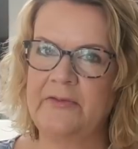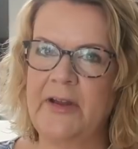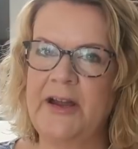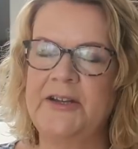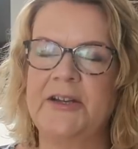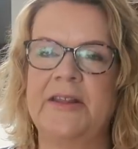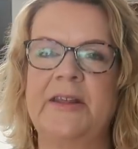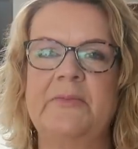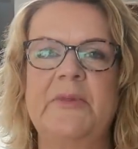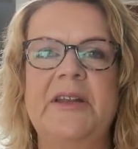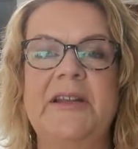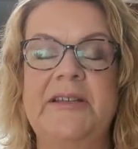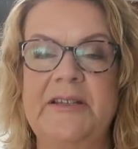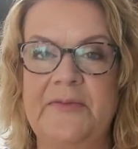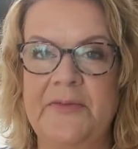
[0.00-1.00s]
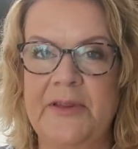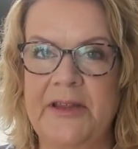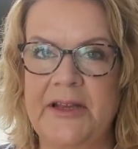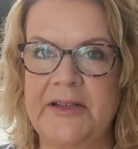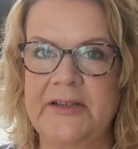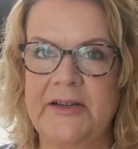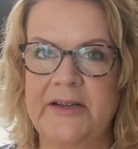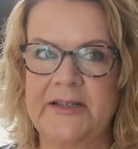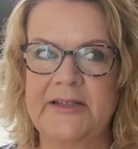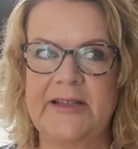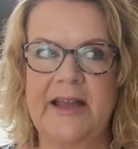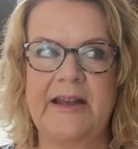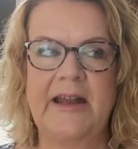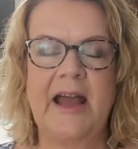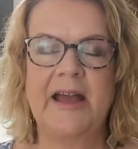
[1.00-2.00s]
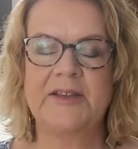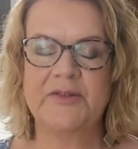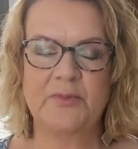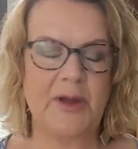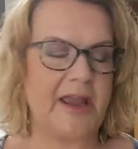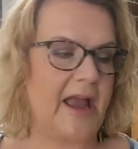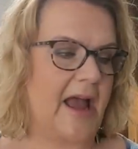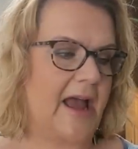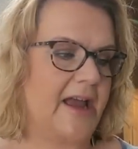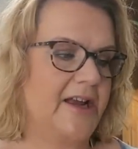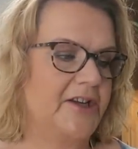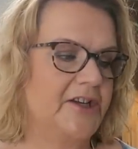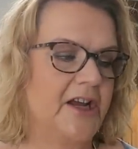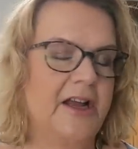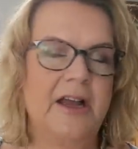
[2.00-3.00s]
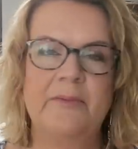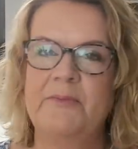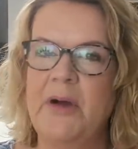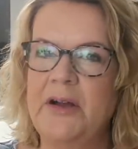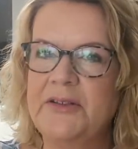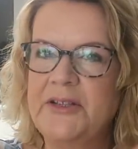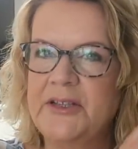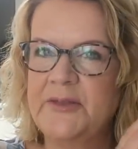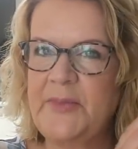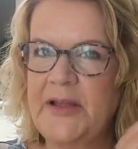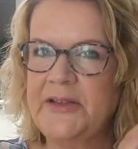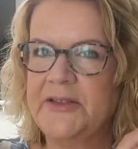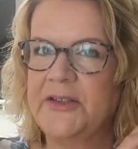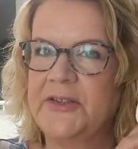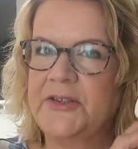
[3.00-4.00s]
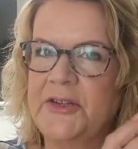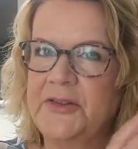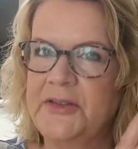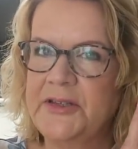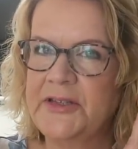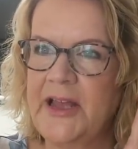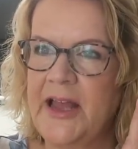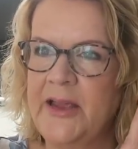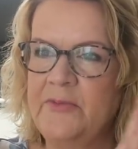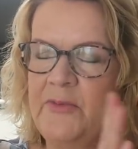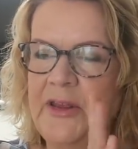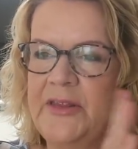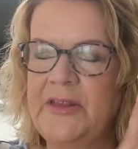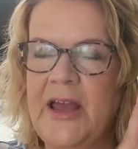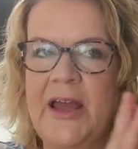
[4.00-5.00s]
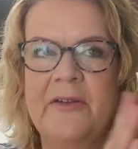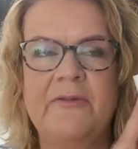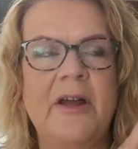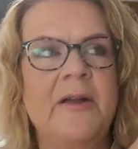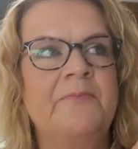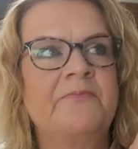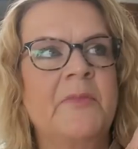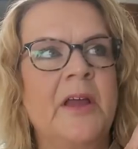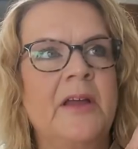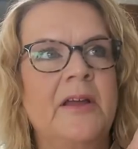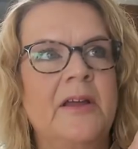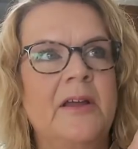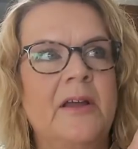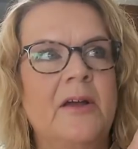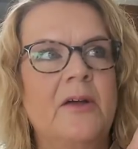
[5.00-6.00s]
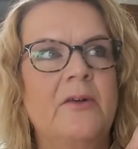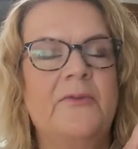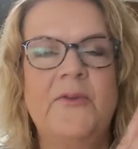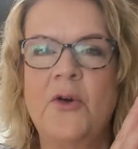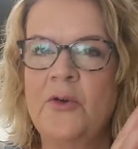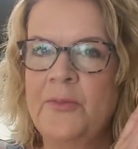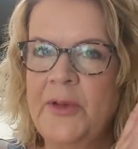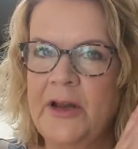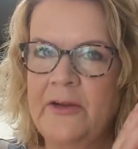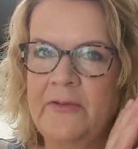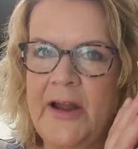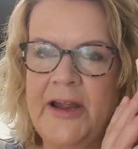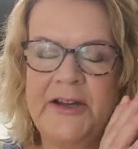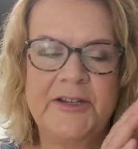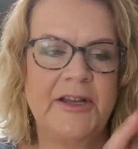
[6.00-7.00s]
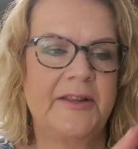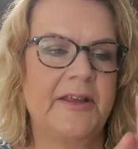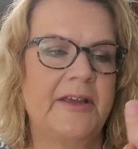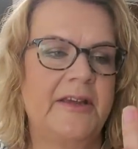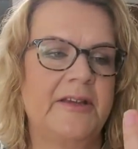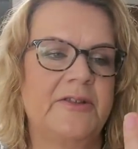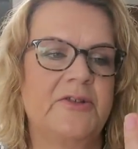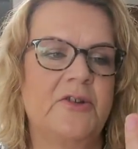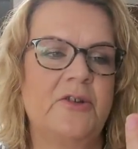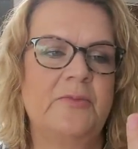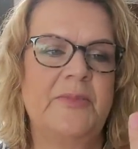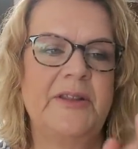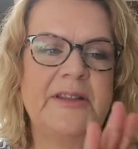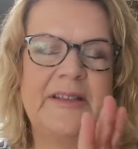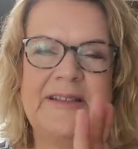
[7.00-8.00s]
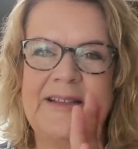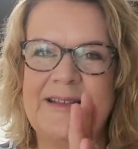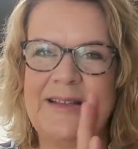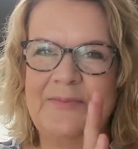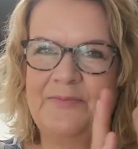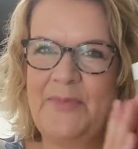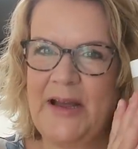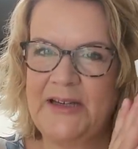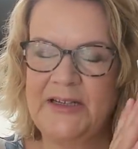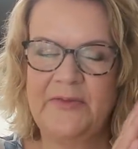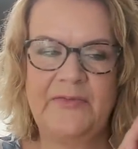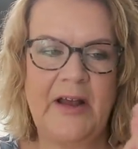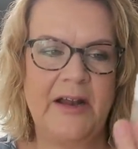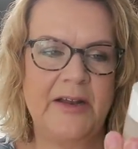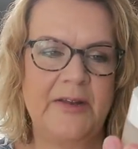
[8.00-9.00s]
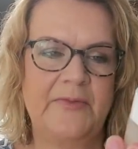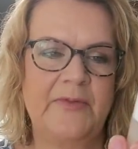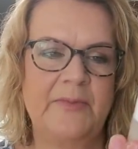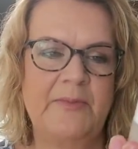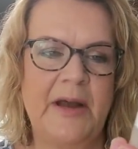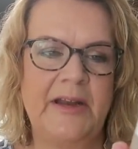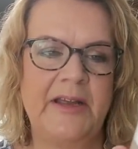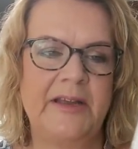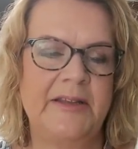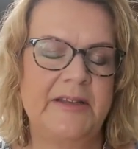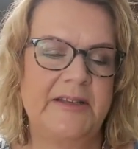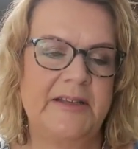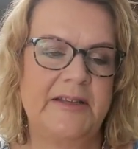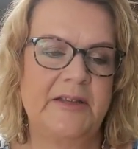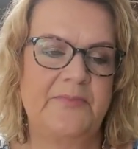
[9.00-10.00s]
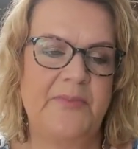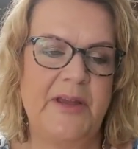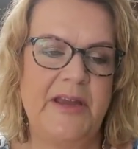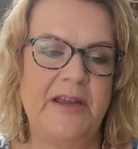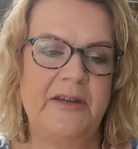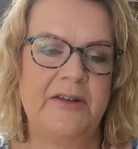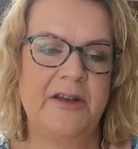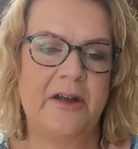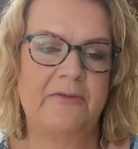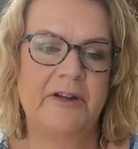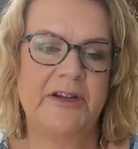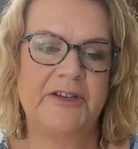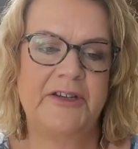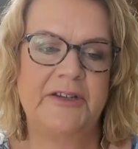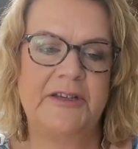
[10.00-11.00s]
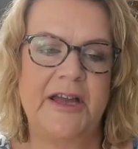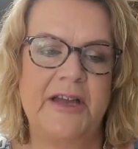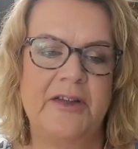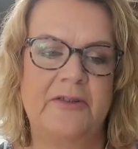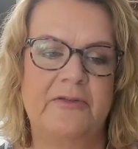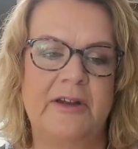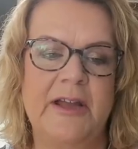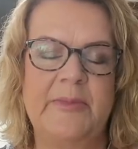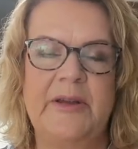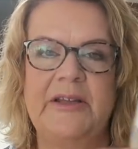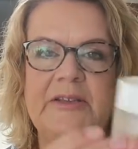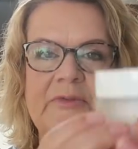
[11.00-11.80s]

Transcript: in a range I think we need different things in our skin as we age Marks and Spencer's do the same with their um, formula range I think it's called but this is better value for money and this is the B Nourished Day Cream and